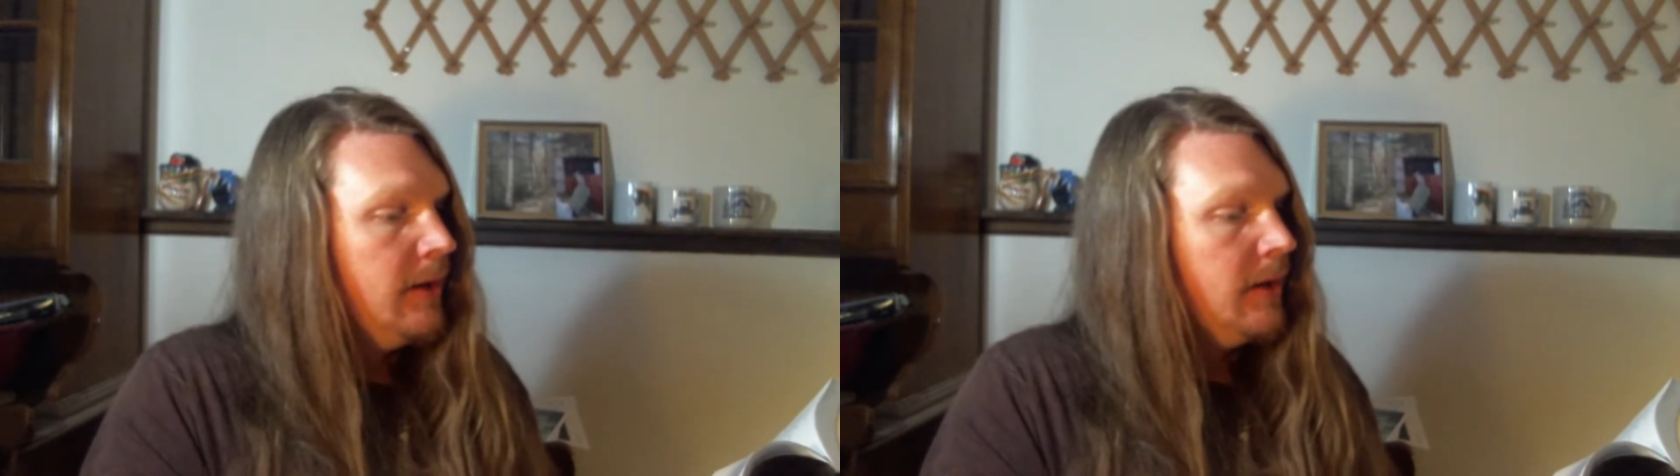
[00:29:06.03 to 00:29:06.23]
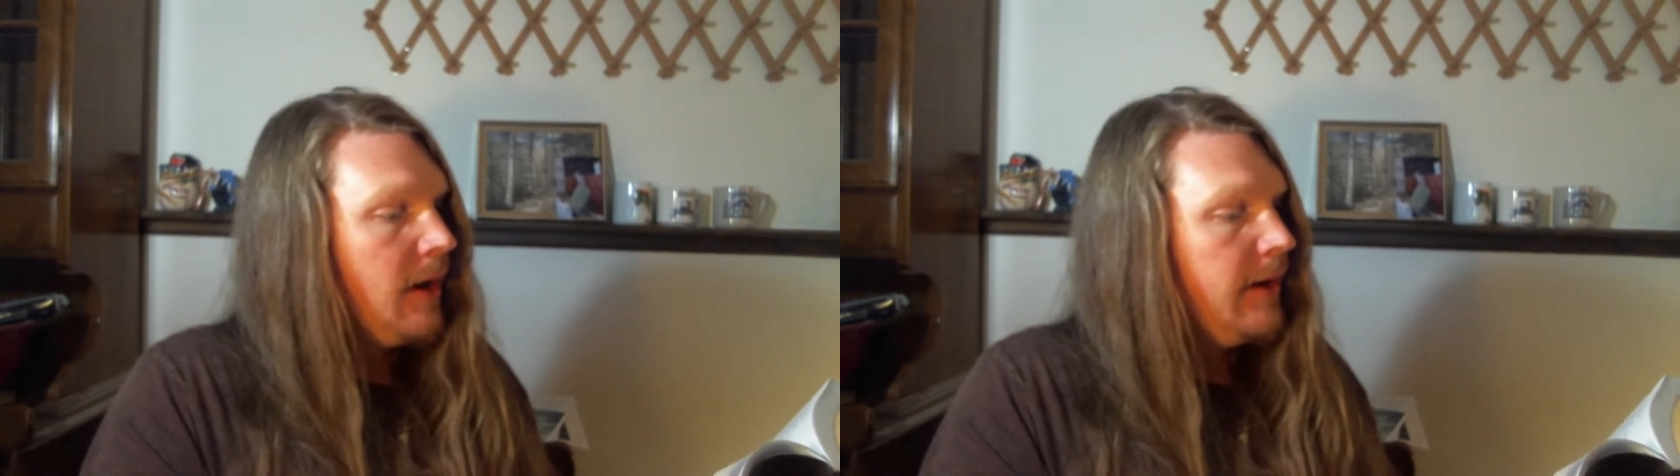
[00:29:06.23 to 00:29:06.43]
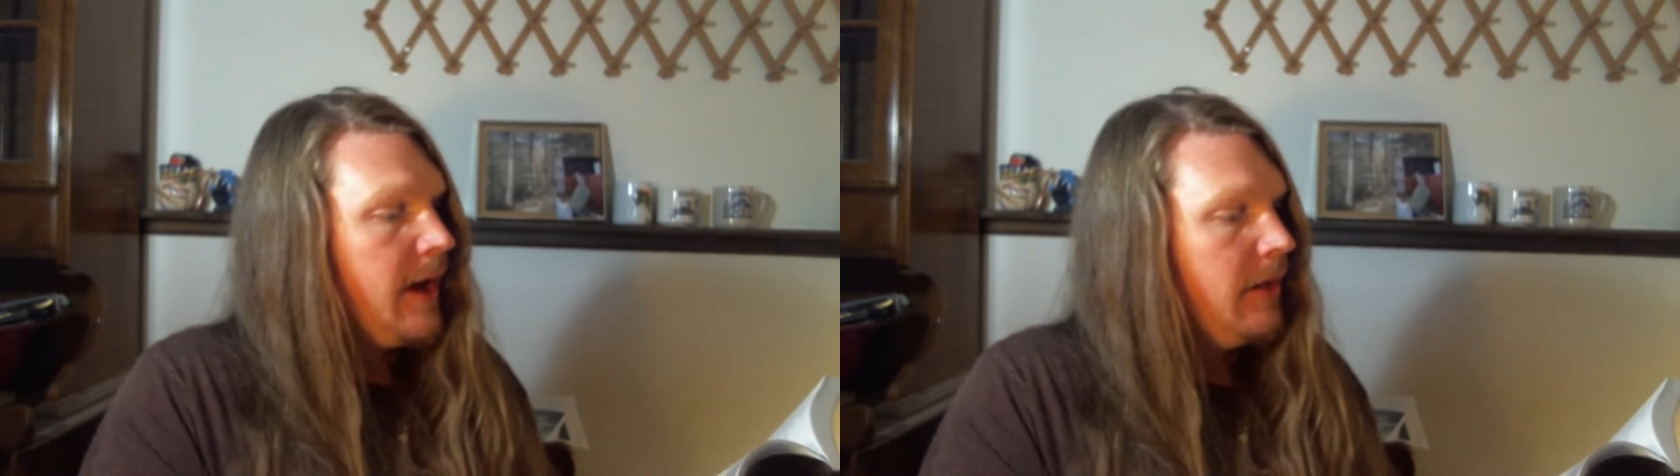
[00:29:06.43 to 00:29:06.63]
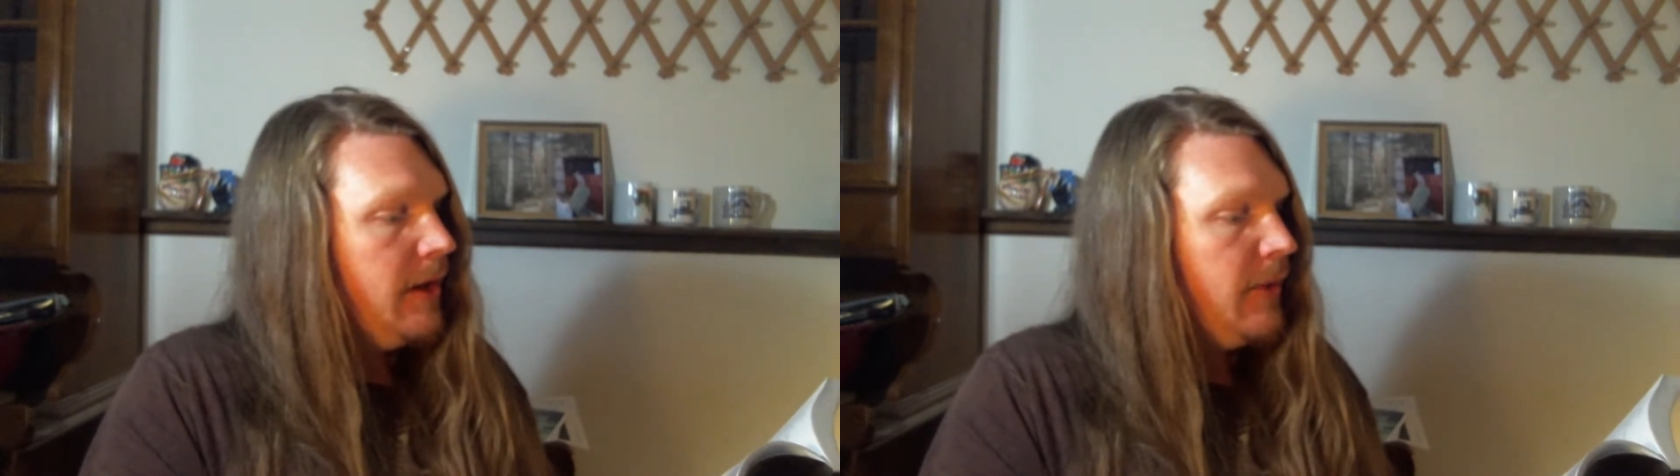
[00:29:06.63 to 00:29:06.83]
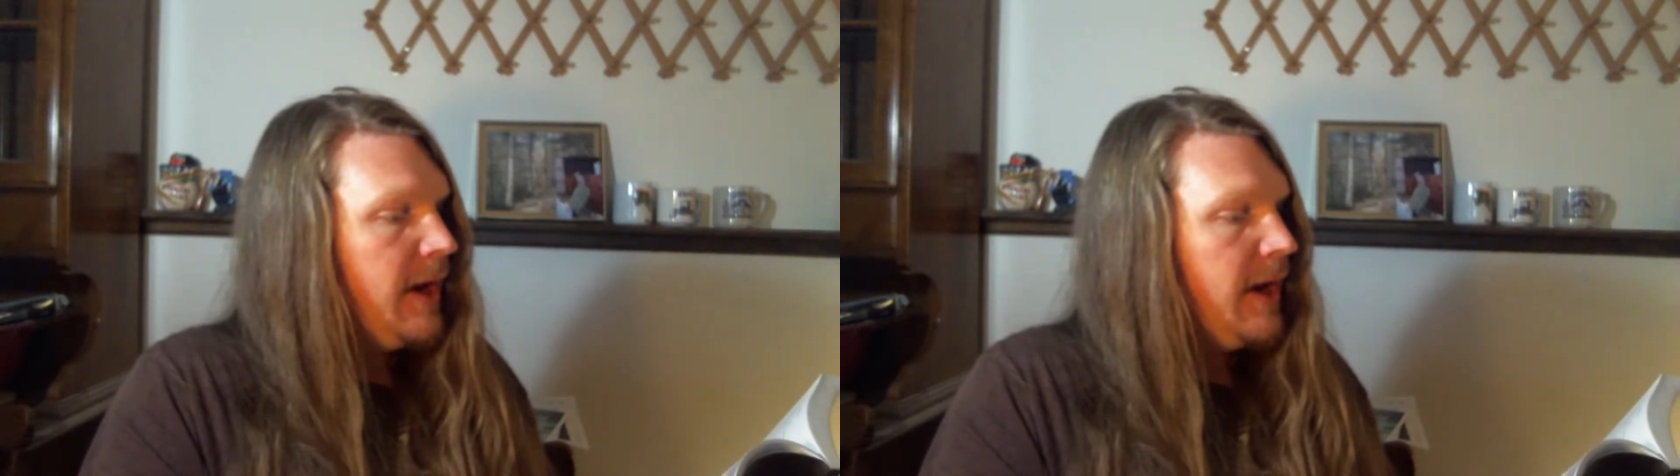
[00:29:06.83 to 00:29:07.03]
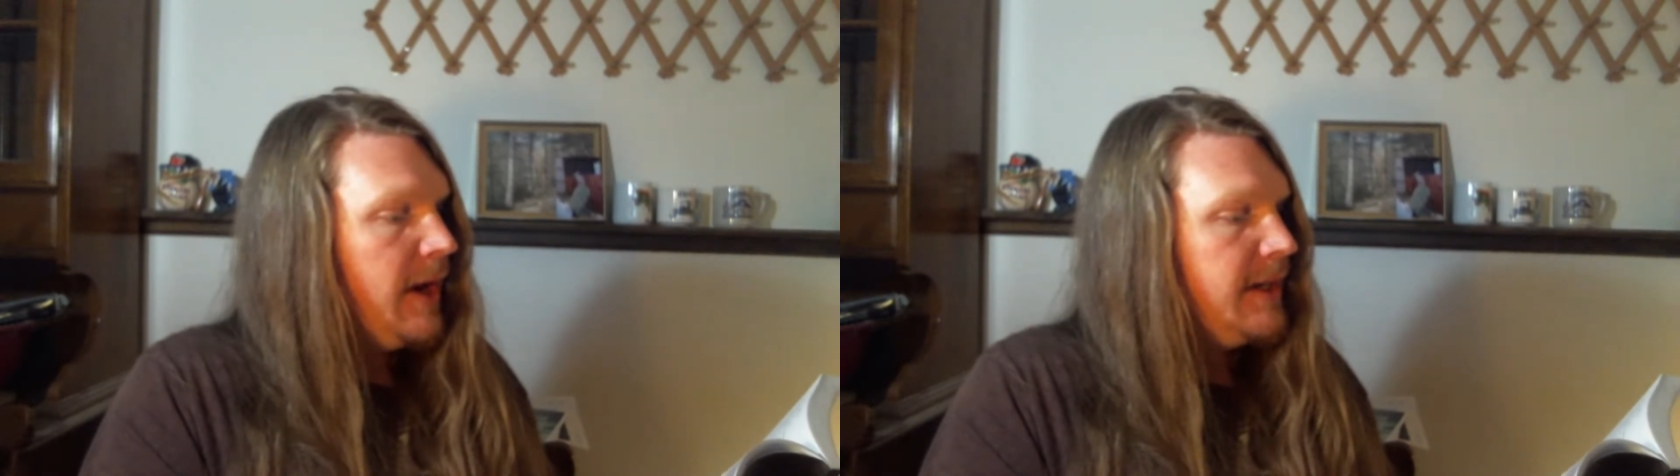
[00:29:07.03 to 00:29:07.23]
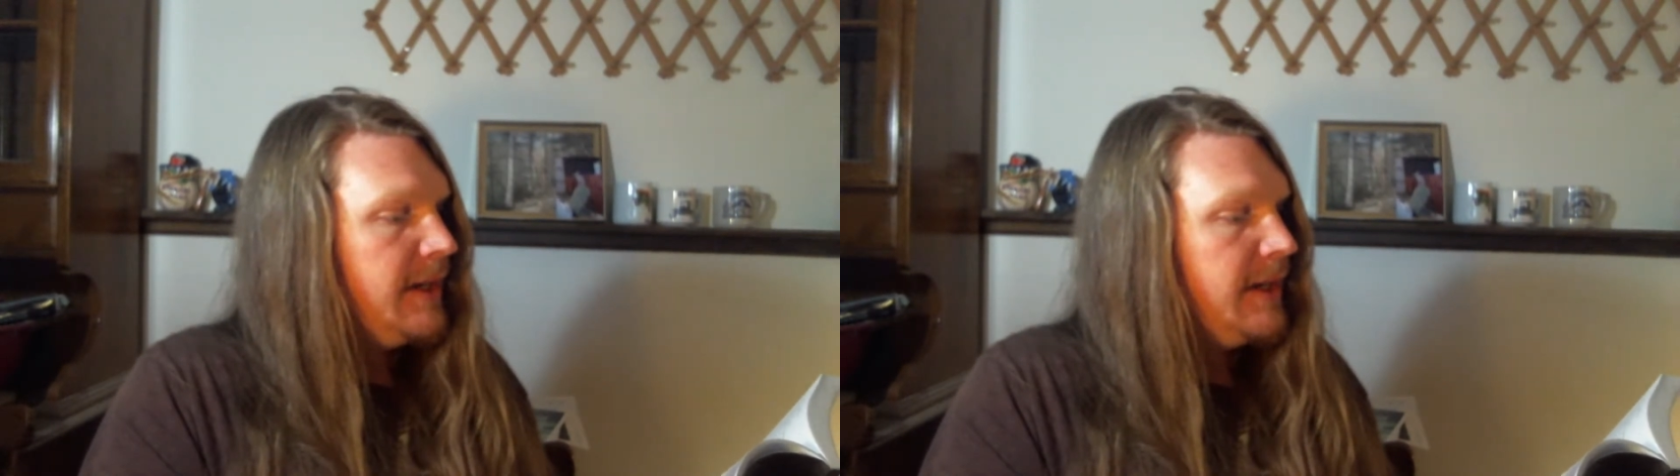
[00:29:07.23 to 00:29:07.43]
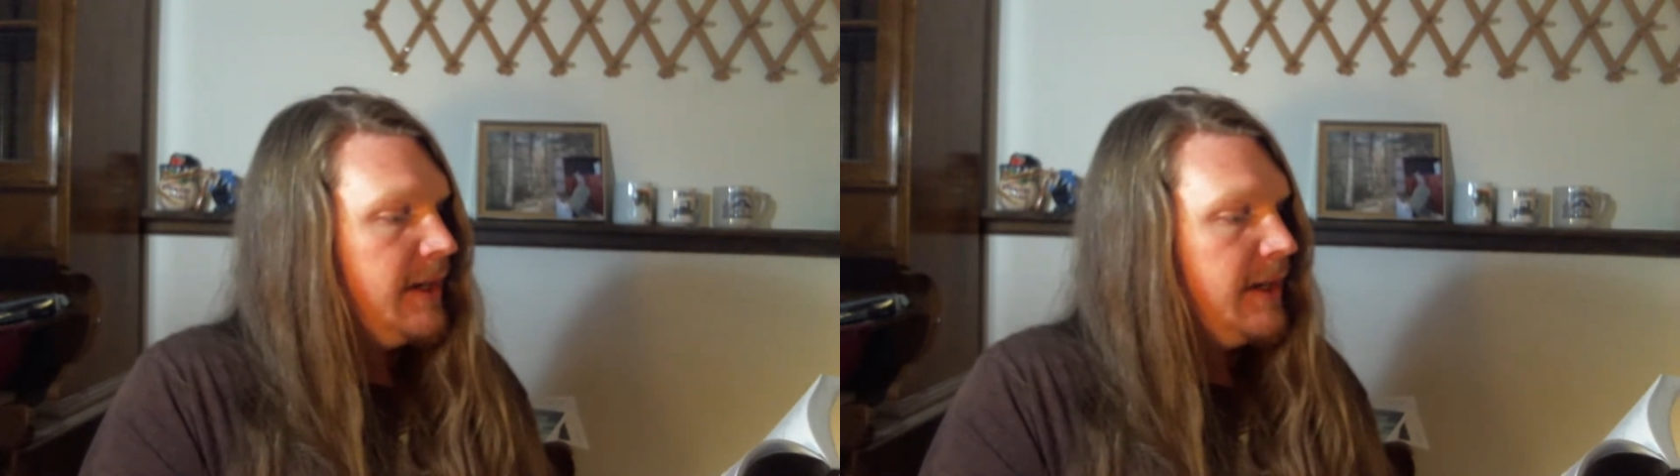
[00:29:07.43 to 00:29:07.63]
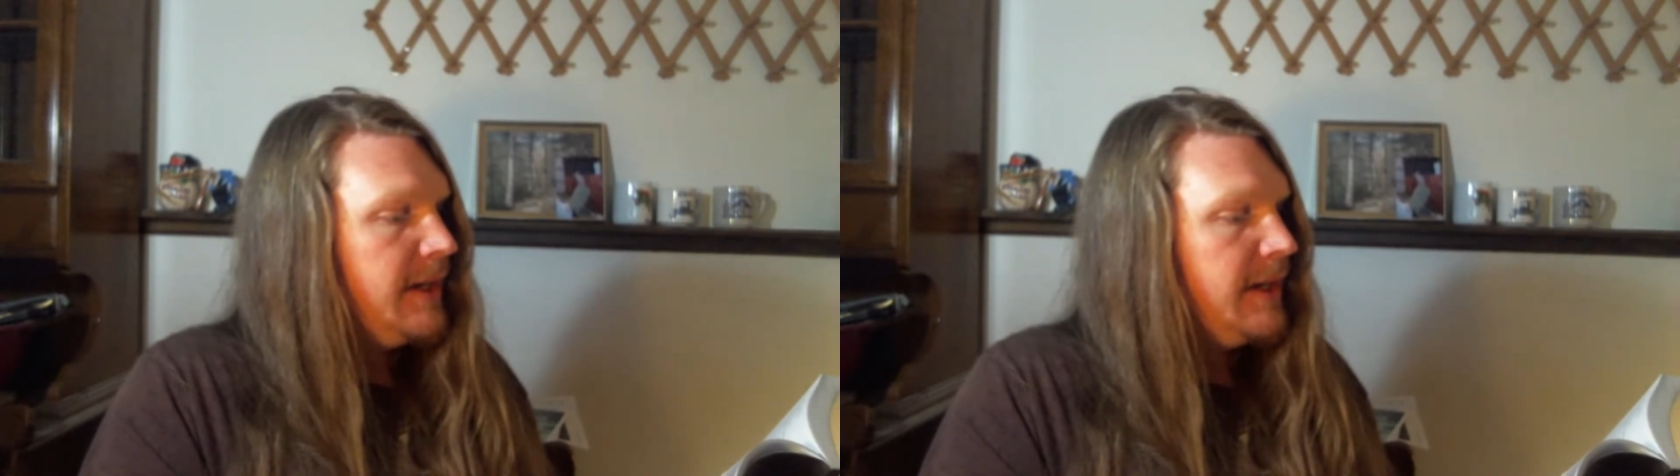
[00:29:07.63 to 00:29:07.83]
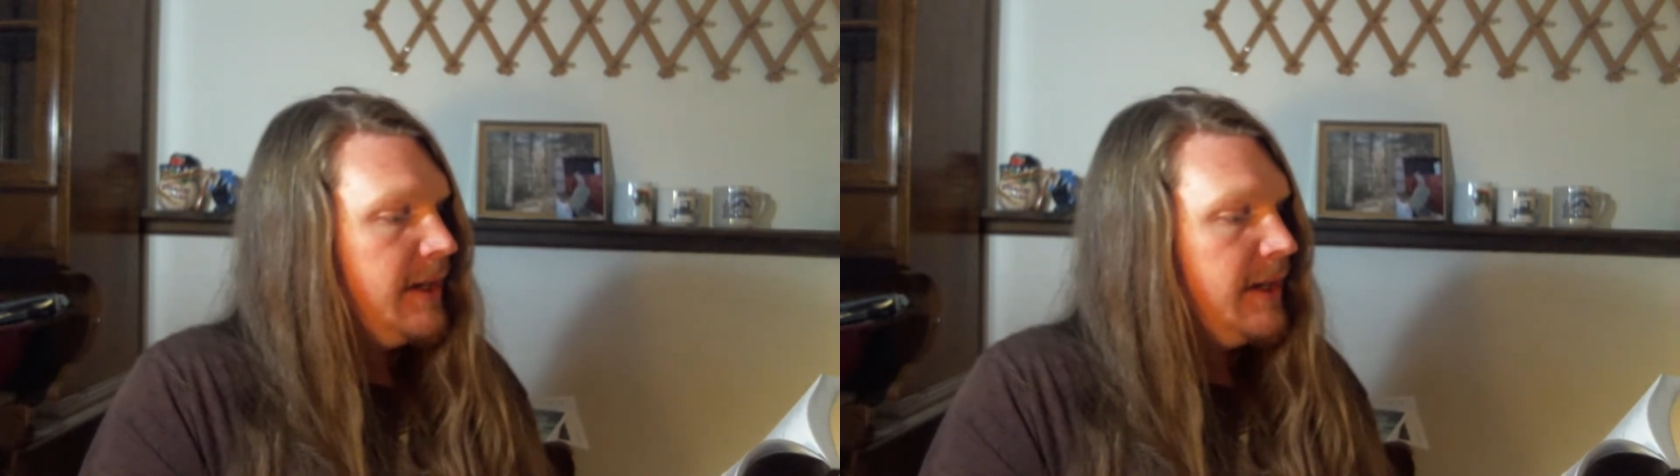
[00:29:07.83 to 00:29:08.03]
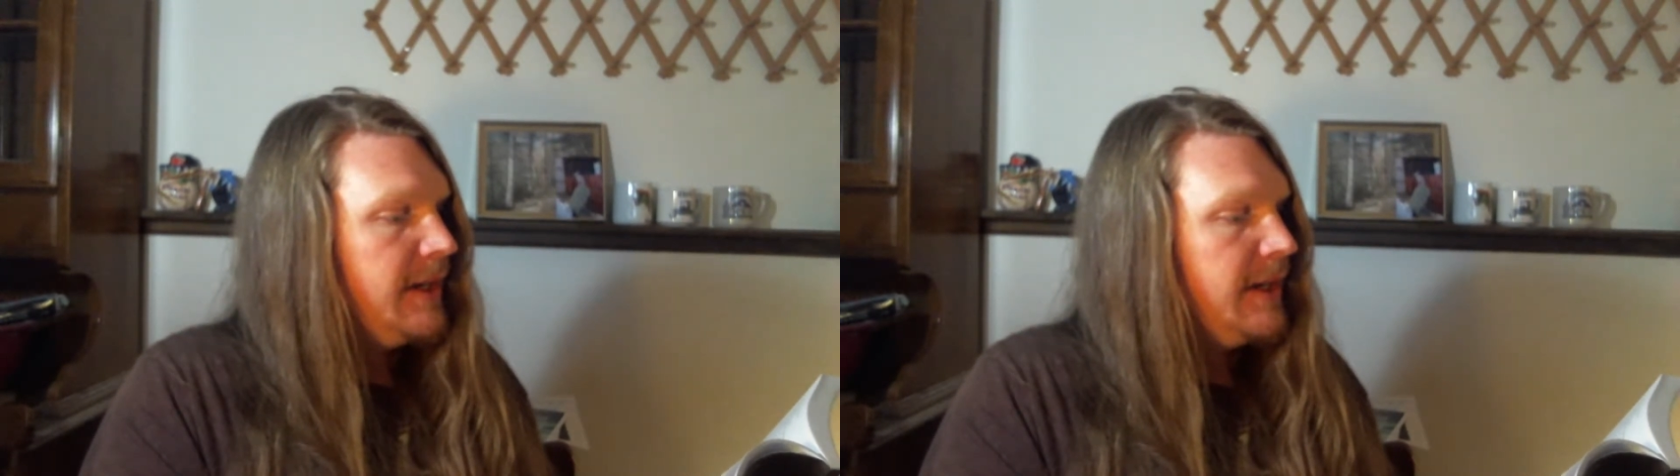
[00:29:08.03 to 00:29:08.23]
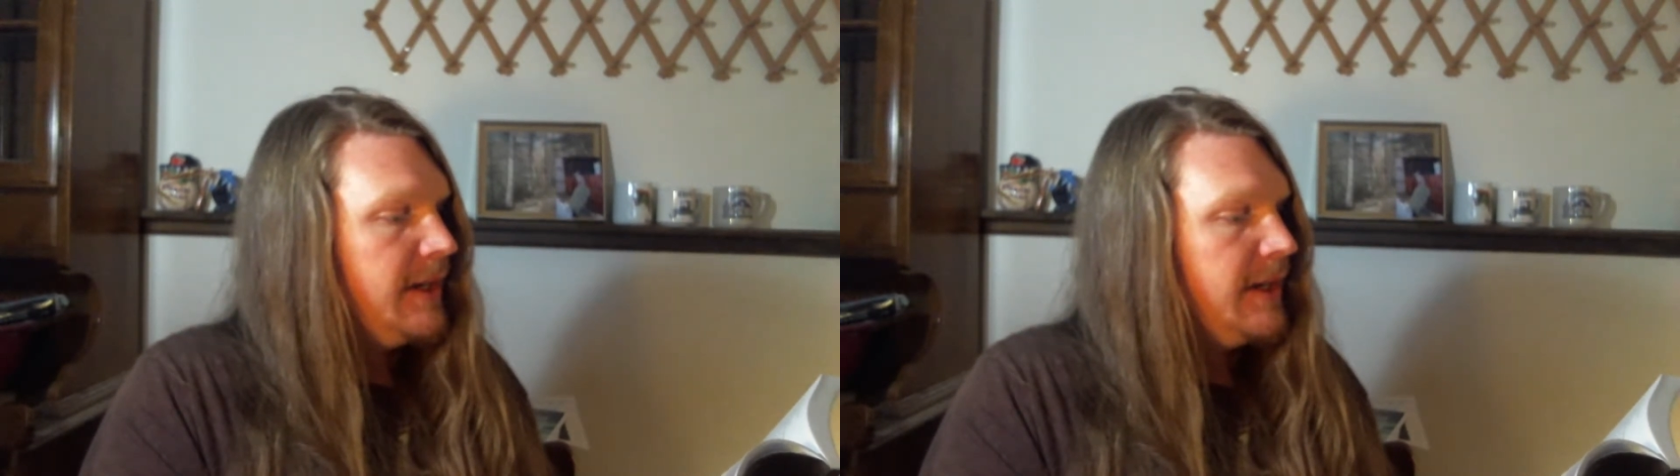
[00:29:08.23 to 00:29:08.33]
Not now that Red had made it safe.